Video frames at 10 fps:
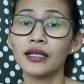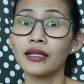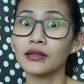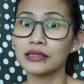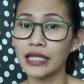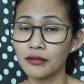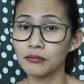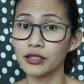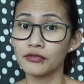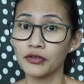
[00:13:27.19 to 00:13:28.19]
they'll
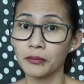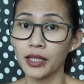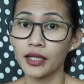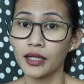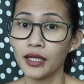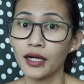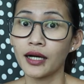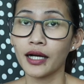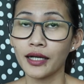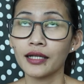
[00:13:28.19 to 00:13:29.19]
take blood from me,
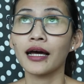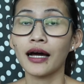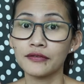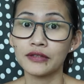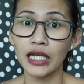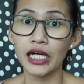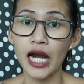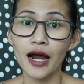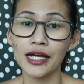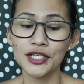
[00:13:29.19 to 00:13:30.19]
I kind of have
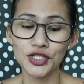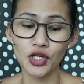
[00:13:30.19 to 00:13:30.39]
teary eyes.